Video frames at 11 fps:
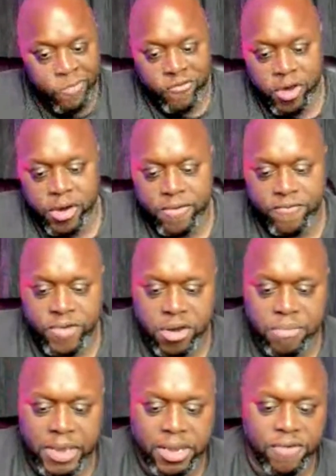Very,
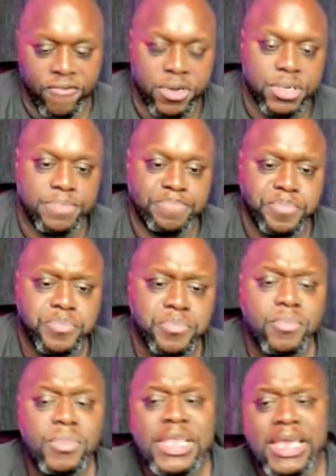very big difference.
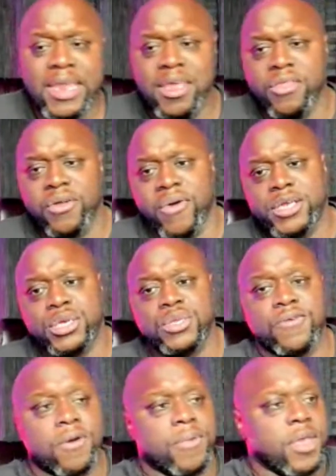Any other questions
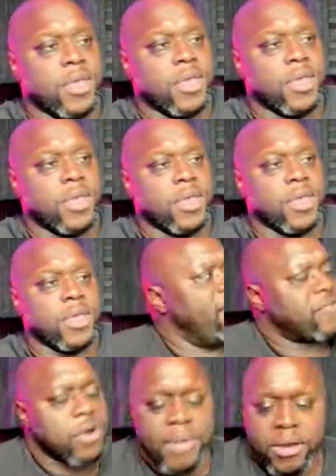for me?
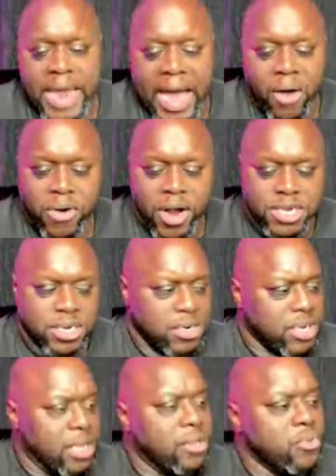After about an hour, I start
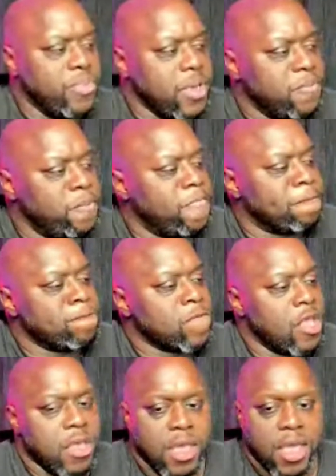to get loopy
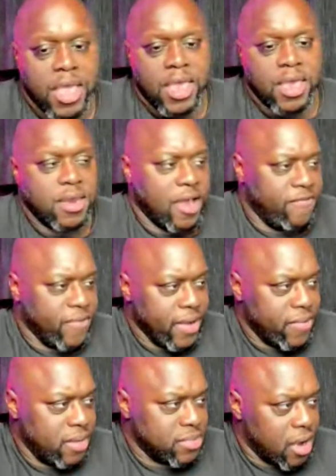and I forget
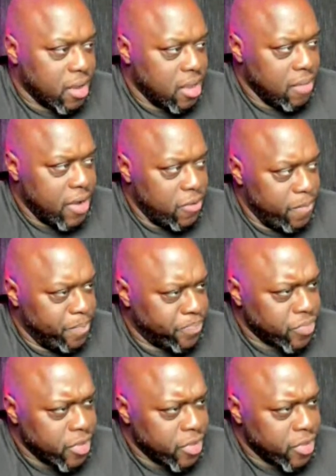what I'm talking about.